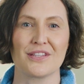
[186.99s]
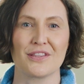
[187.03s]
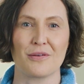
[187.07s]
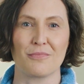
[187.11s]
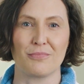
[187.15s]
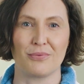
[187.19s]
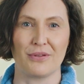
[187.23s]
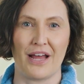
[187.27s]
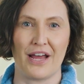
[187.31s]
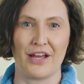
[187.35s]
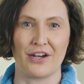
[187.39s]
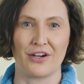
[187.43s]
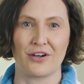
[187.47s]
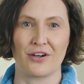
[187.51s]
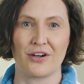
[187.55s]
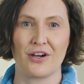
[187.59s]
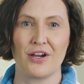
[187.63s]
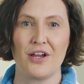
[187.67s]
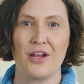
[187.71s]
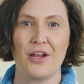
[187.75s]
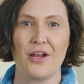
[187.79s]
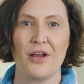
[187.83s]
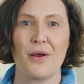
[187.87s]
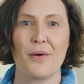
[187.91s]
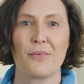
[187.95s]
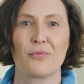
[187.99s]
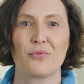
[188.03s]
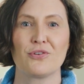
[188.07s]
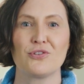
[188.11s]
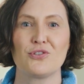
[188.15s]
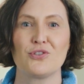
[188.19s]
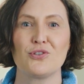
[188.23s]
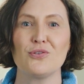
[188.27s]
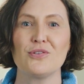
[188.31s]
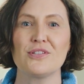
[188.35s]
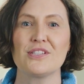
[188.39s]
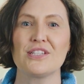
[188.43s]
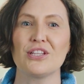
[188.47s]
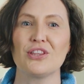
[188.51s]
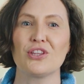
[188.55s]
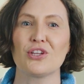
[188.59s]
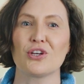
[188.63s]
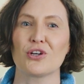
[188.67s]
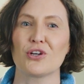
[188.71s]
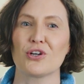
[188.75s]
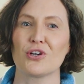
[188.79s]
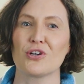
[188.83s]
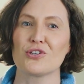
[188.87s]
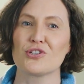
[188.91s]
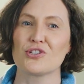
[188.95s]
in the bladder, reducing the
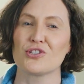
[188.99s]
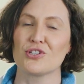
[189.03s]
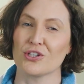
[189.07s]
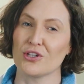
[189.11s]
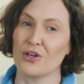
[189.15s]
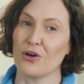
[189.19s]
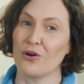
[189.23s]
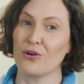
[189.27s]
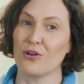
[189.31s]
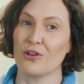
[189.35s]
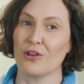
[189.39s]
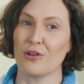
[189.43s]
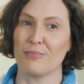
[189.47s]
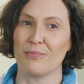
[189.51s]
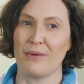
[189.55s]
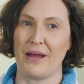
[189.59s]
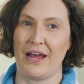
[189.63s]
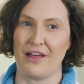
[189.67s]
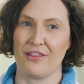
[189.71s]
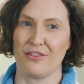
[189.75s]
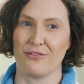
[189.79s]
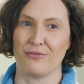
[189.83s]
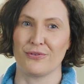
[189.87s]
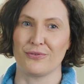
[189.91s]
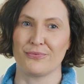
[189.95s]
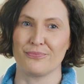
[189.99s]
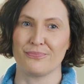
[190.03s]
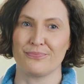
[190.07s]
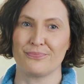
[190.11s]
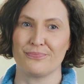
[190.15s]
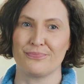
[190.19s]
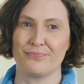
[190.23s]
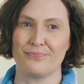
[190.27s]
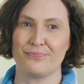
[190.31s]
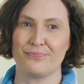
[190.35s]
urge to go to the bathroom.